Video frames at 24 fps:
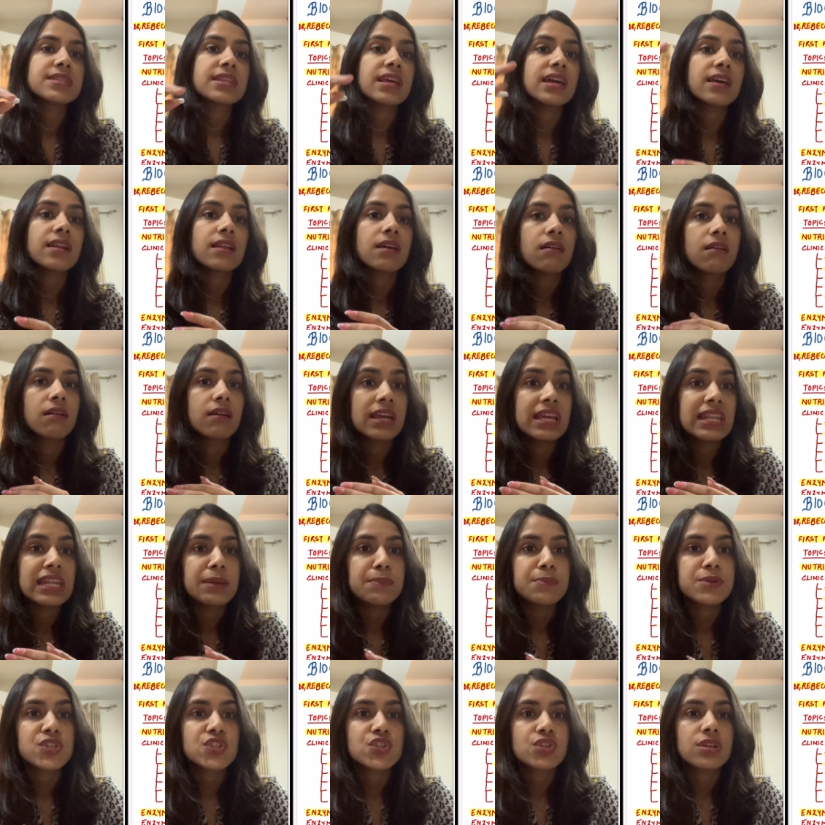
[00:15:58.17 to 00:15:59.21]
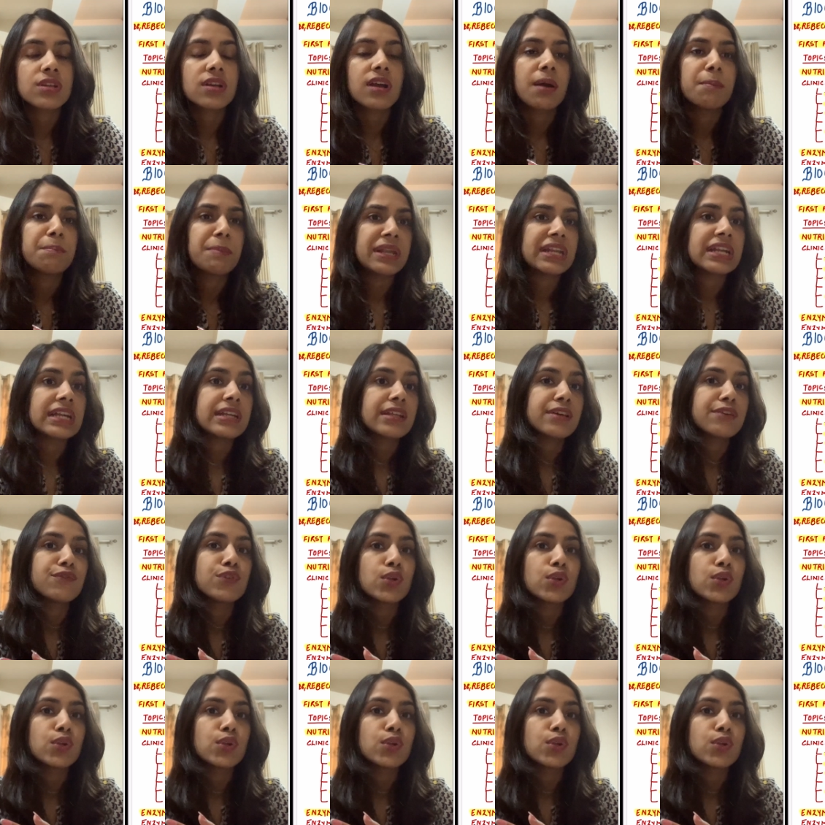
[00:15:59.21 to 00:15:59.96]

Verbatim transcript: their uh, inhibition, competitive,